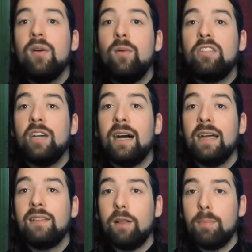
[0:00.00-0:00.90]
which
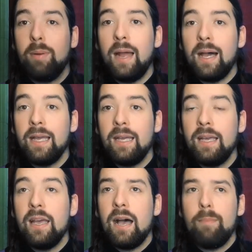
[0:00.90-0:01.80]
are
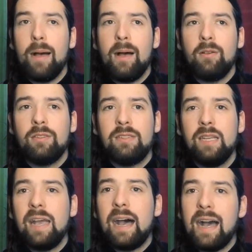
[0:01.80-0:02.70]
3-ply,
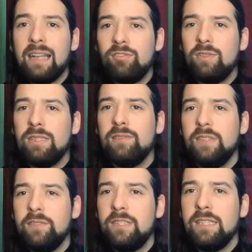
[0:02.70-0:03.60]
about
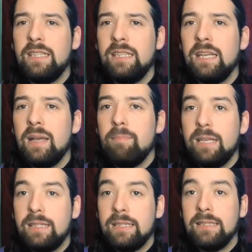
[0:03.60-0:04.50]
150
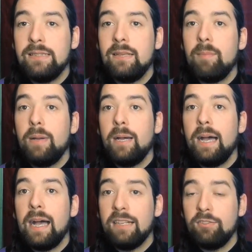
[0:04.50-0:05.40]
meters per
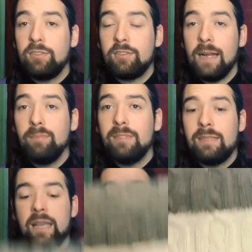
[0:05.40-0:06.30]
100
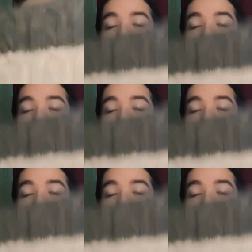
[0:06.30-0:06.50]
grams,